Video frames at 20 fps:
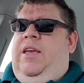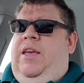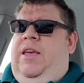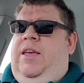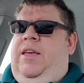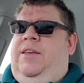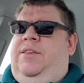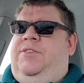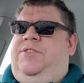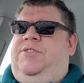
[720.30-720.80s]

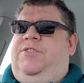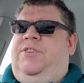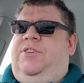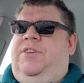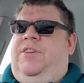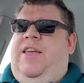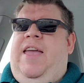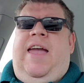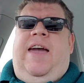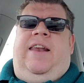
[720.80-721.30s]
is
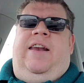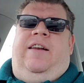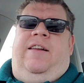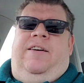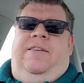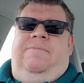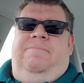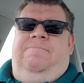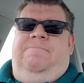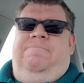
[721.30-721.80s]
Canada,
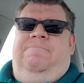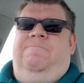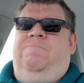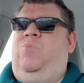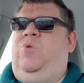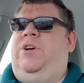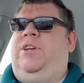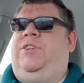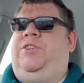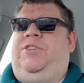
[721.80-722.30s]

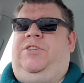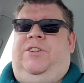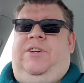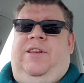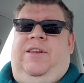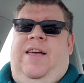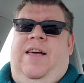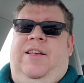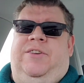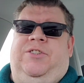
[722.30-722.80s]
which,
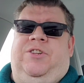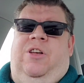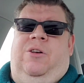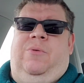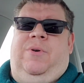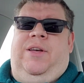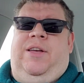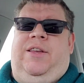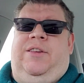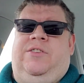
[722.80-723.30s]
as
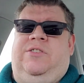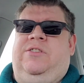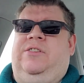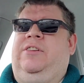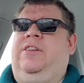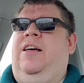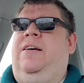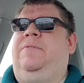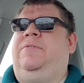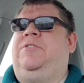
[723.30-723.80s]
always,
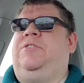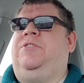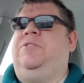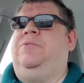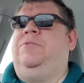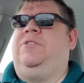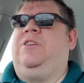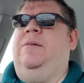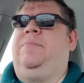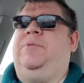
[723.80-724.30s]
loves
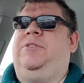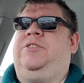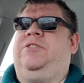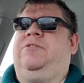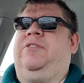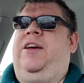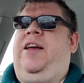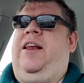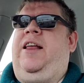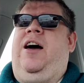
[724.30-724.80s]
to
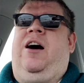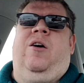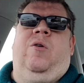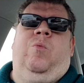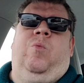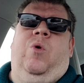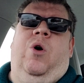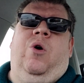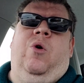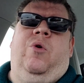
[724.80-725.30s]
demonstrate how
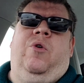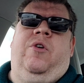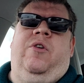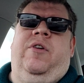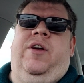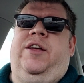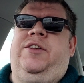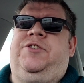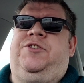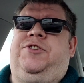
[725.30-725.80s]

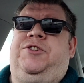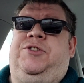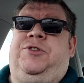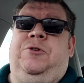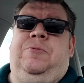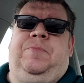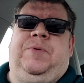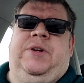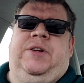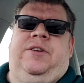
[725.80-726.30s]
woke and
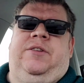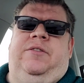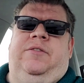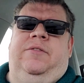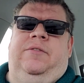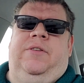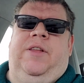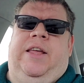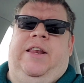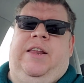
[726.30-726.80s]
stupid
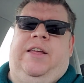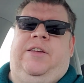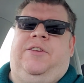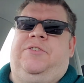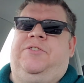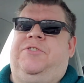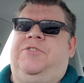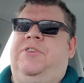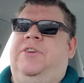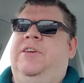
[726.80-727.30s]
it
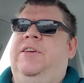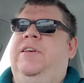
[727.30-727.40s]
is.